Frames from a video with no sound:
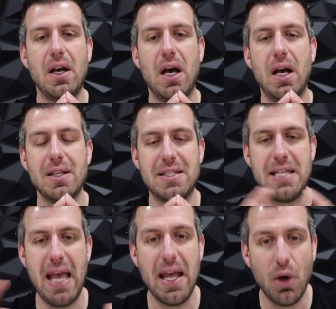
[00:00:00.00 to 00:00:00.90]

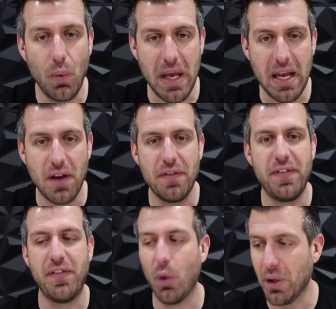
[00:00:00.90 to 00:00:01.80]
10 a week,
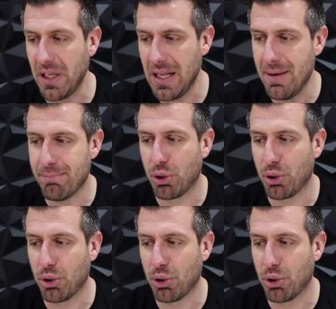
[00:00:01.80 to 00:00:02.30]
40